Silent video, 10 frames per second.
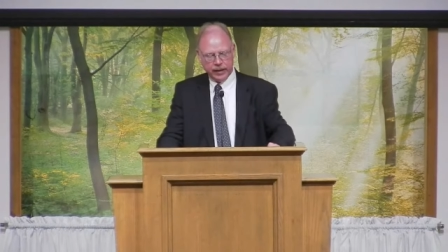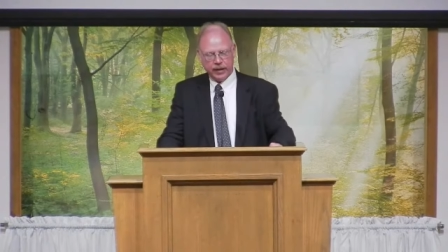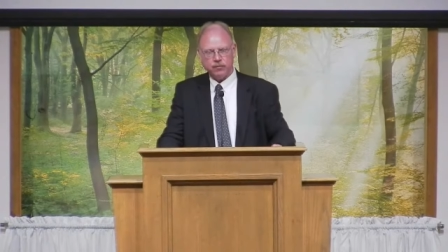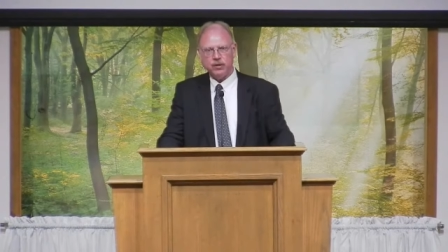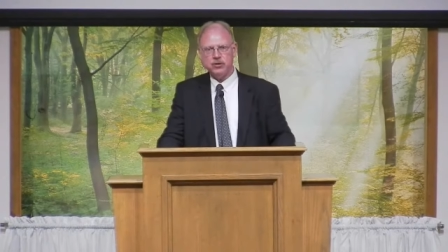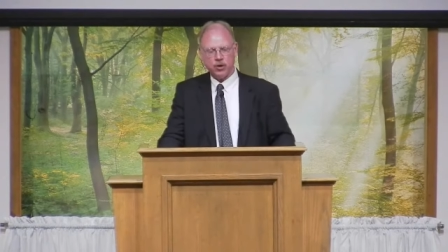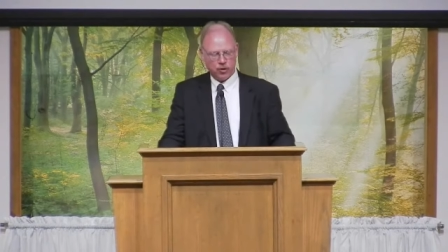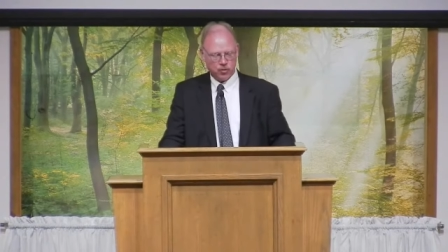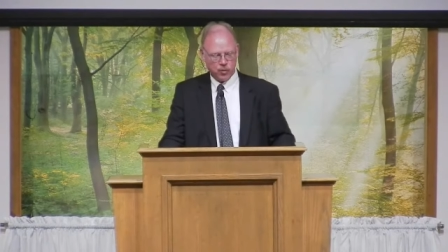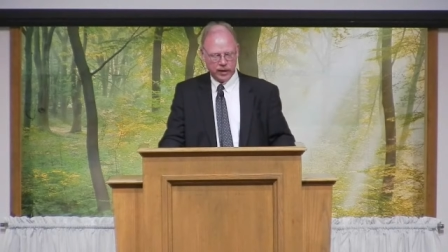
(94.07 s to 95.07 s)
and
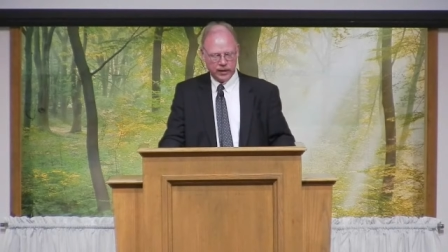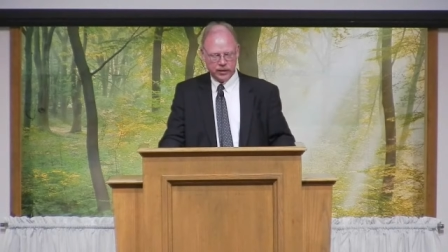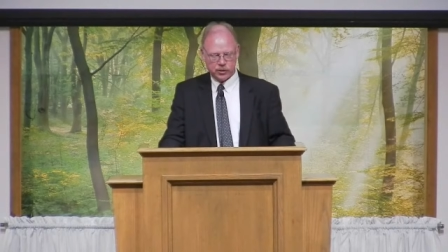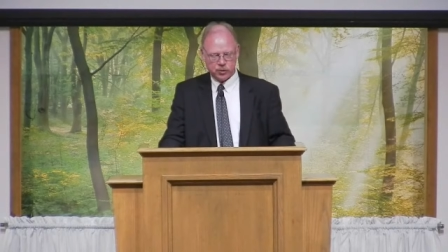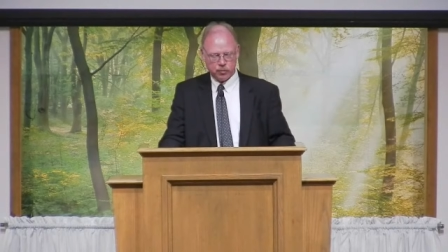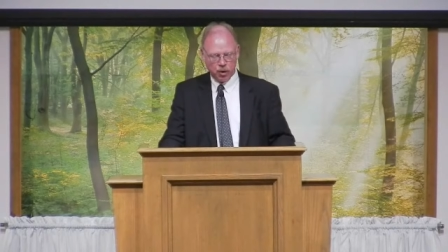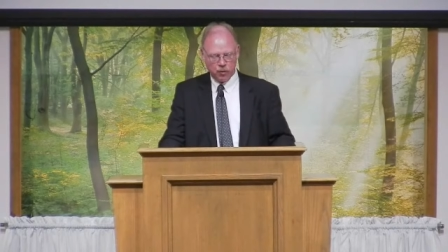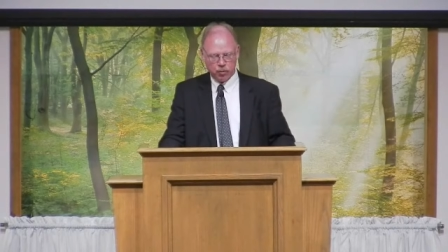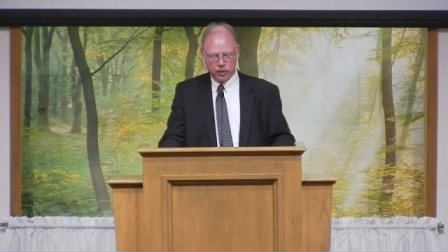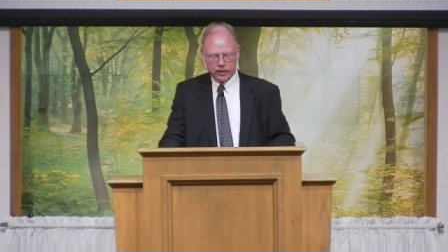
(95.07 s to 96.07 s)
return when it is
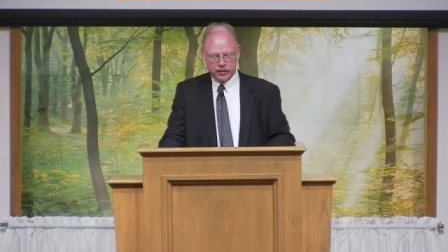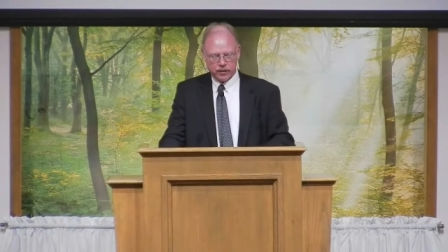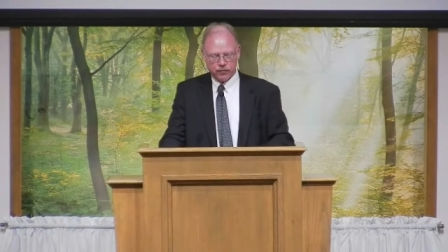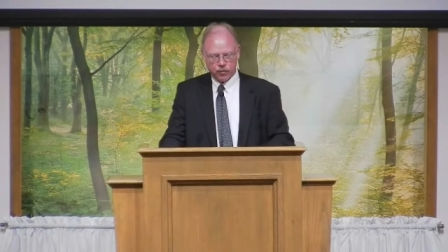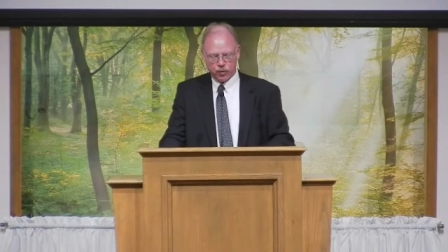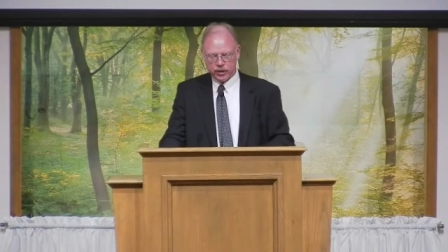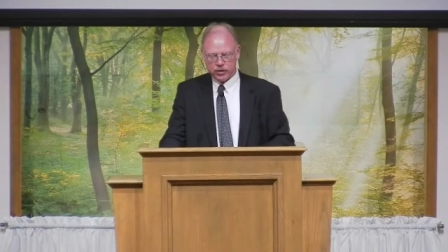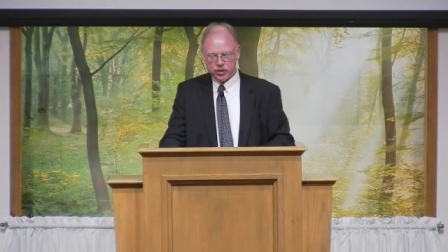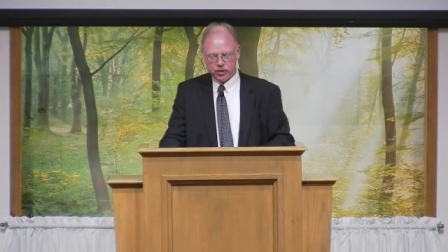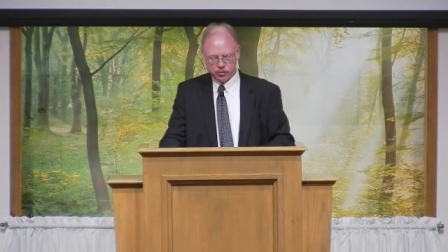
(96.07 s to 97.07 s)
appropriate uh, for you
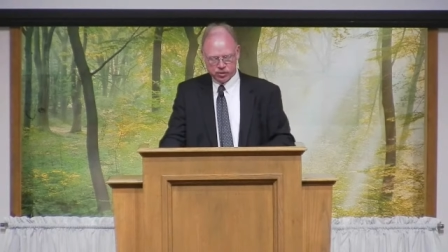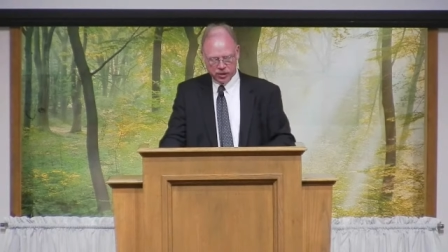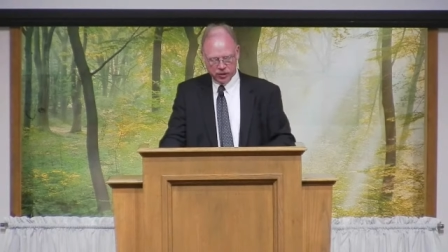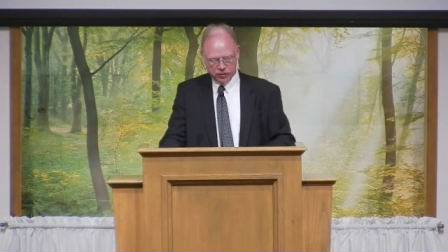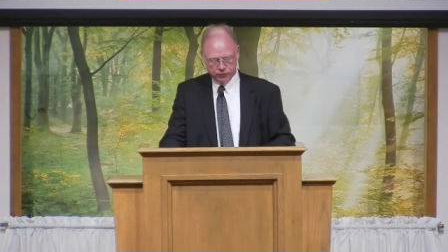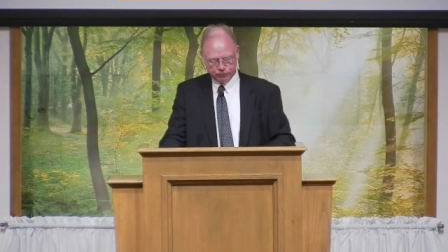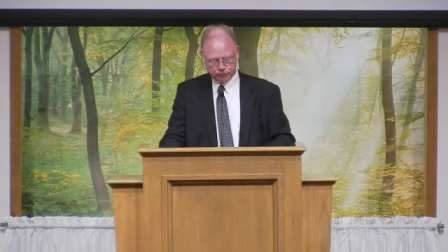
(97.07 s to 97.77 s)
to do so.